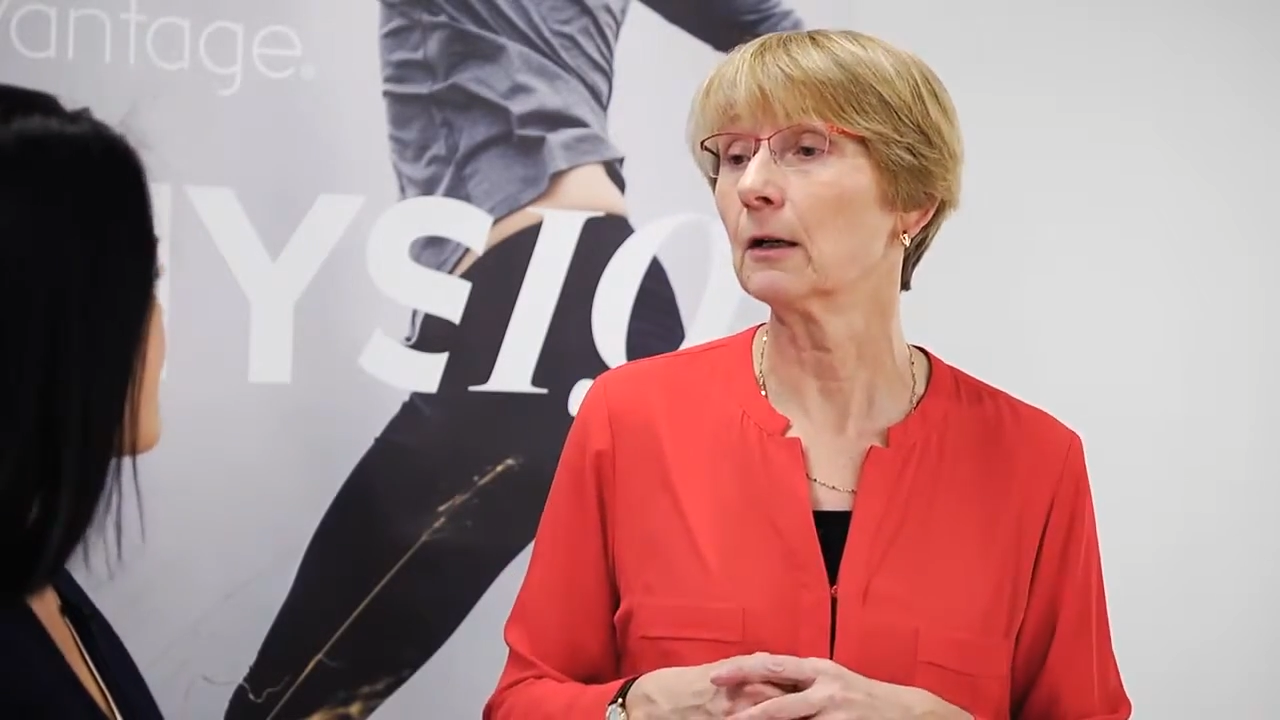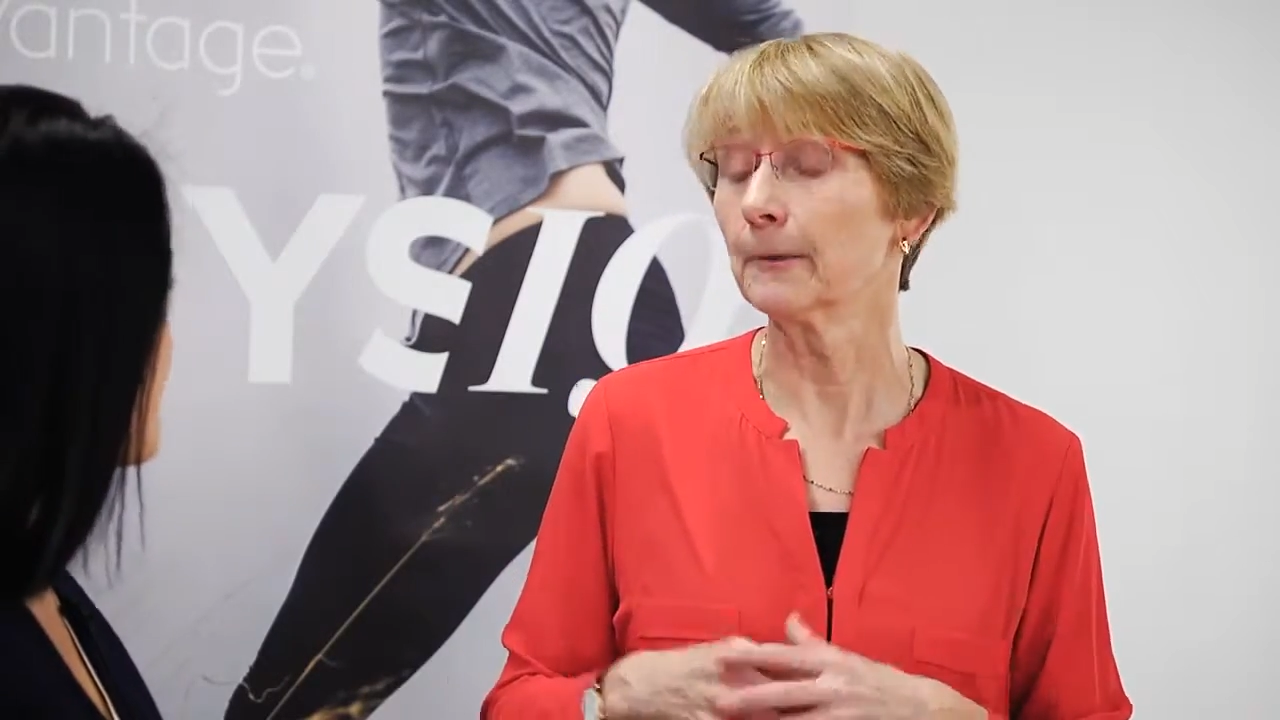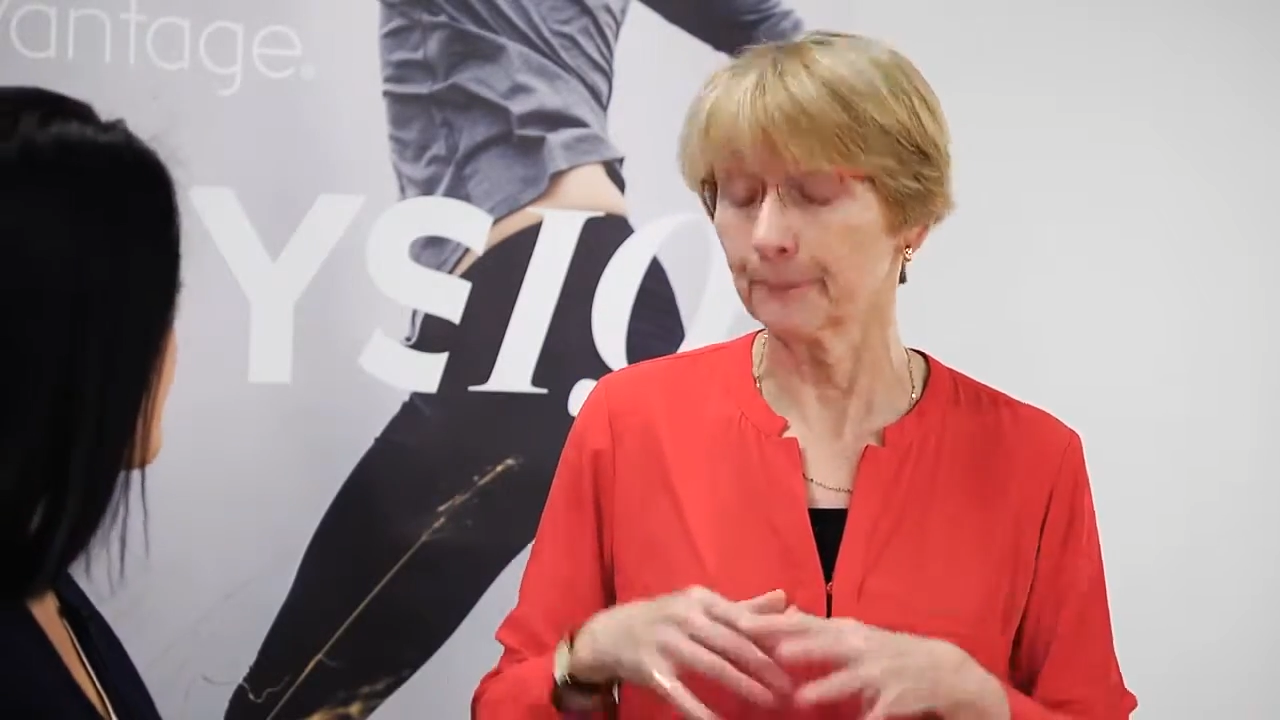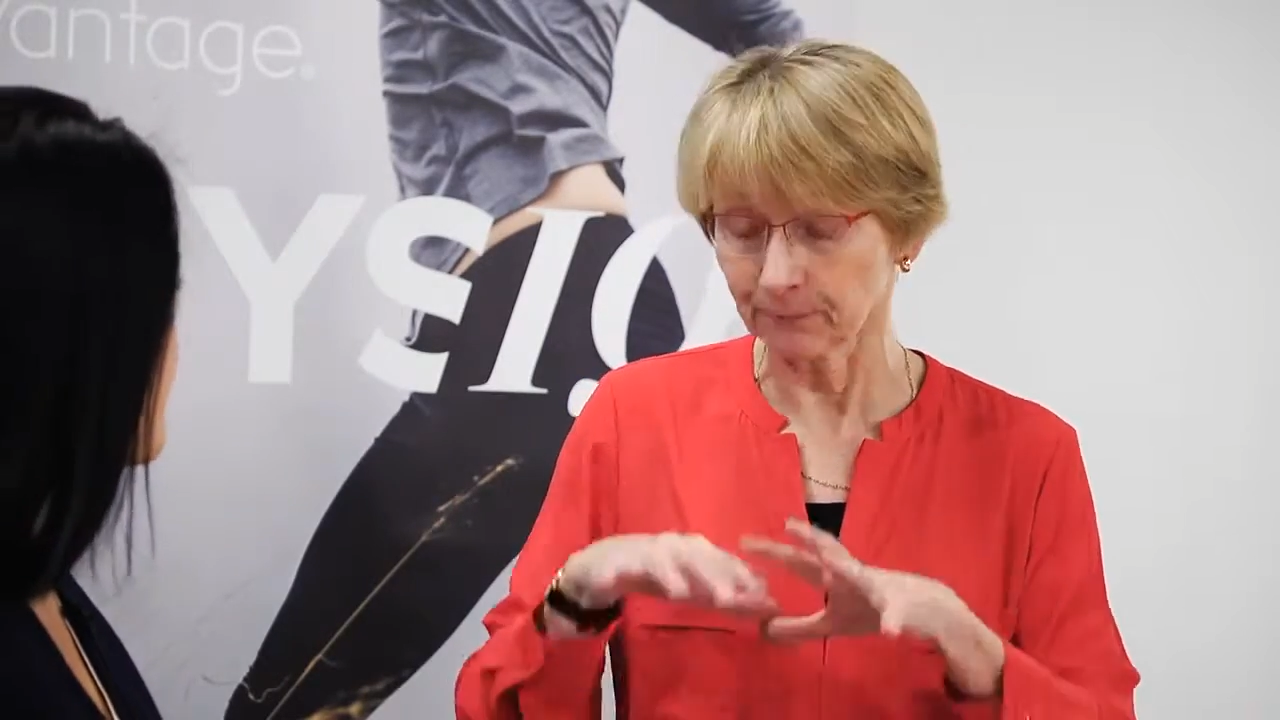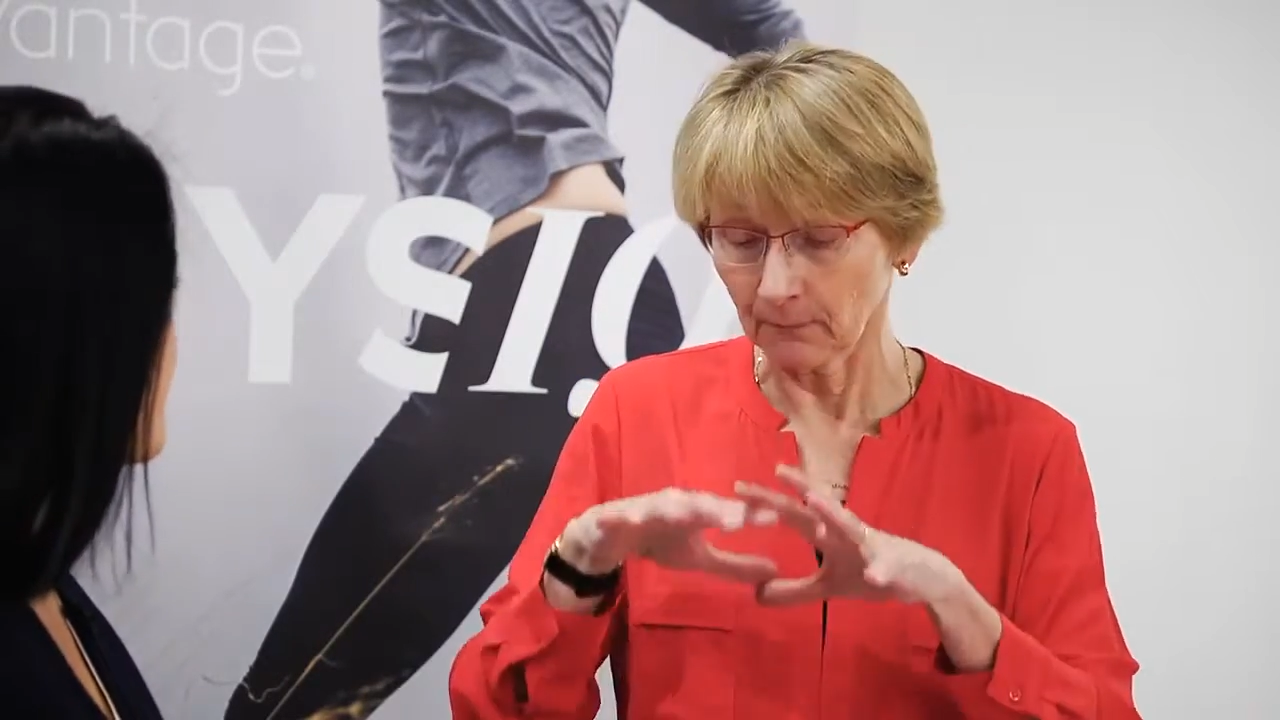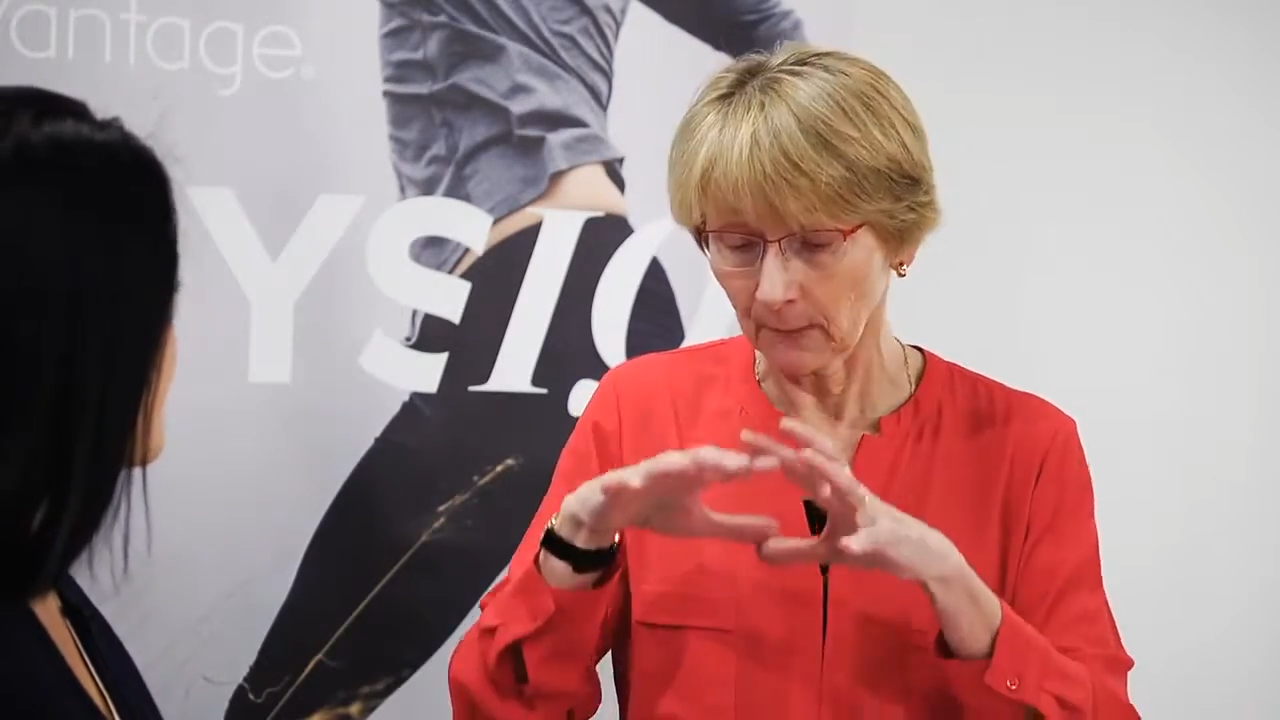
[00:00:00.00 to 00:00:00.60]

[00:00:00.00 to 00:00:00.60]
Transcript: um,